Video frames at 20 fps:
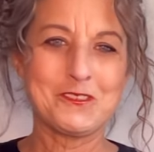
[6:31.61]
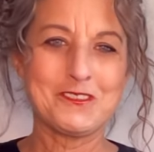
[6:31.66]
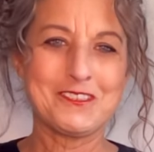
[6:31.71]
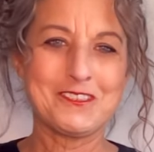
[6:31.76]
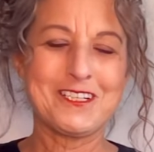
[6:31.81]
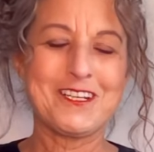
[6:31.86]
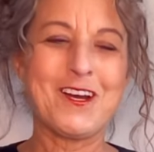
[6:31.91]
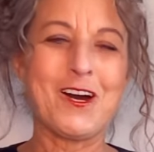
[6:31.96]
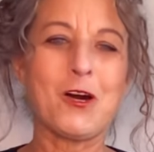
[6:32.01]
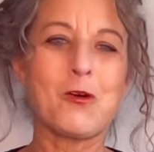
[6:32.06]

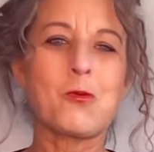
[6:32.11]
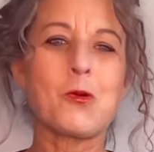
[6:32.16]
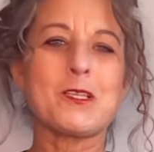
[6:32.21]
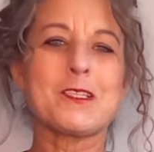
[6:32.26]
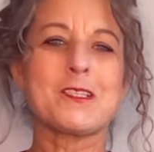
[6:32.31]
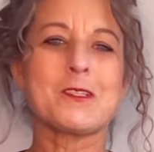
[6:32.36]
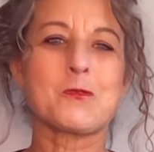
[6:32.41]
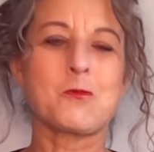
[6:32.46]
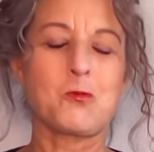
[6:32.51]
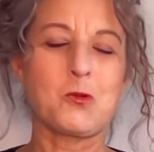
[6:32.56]
Not
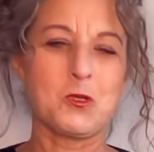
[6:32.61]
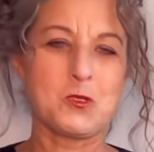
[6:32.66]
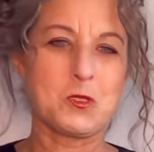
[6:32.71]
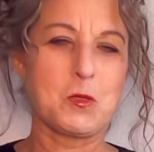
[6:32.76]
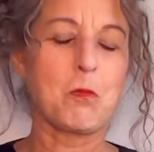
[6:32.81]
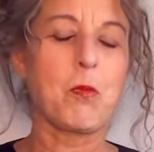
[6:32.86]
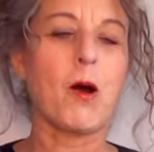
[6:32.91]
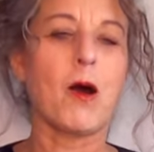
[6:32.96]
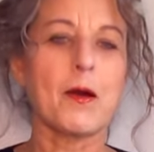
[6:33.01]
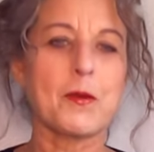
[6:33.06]
where's the
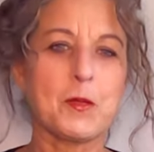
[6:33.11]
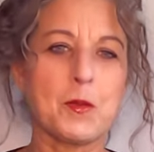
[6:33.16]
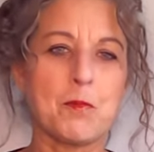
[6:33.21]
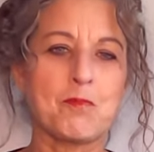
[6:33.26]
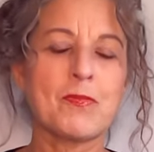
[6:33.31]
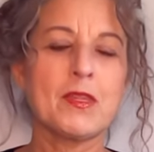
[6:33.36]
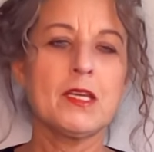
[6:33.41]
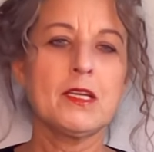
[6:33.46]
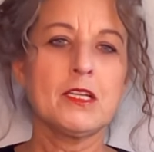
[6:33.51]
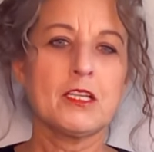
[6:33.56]

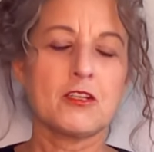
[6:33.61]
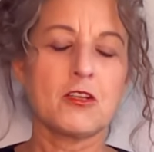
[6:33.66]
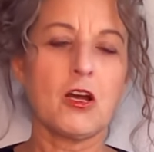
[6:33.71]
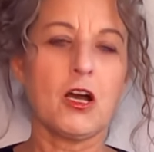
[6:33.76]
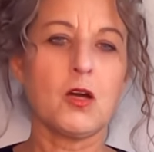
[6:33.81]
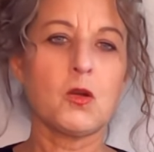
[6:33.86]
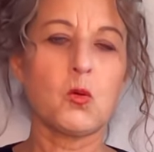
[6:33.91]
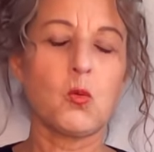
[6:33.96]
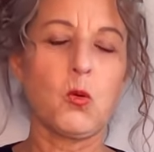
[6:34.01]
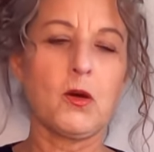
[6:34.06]
bottom,
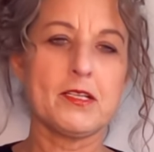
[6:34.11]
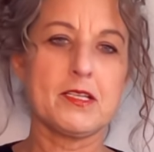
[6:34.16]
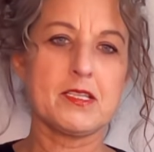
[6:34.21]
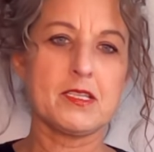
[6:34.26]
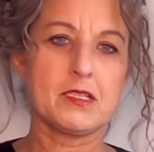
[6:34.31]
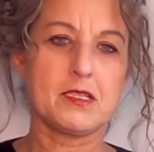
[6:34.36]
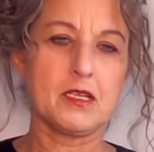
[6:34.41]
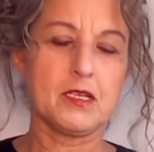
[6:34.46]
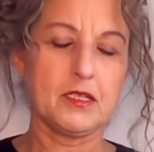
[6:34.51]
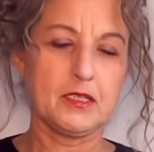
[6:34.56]
not what is
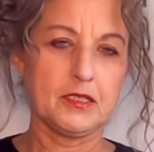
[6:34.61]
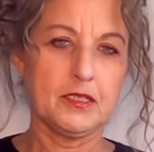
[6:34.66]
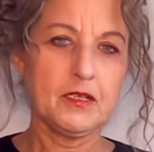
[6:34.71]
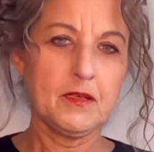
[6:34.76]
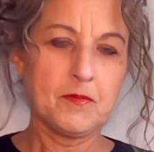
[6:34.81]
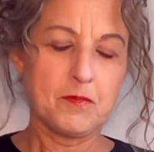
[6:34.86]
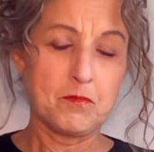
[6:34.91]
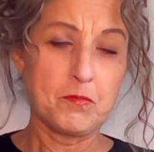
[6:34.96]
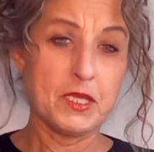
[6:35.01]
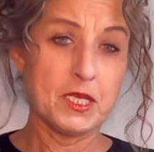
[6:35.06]
the
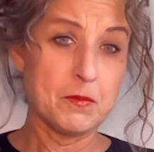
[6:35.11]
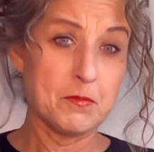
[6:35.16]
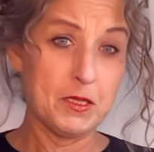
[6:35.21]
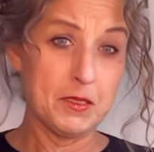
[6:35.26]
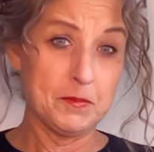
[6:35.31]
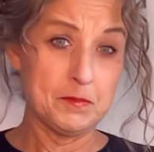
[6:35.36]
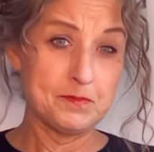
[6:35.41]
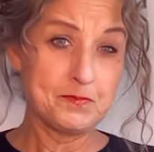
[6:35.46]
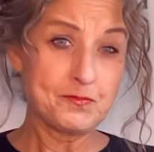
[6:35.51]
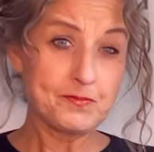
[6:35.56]

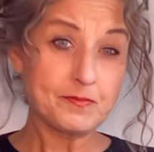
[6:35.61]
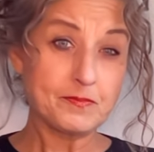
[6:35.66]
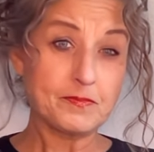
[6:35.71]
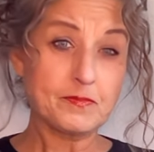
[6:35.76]
minimum,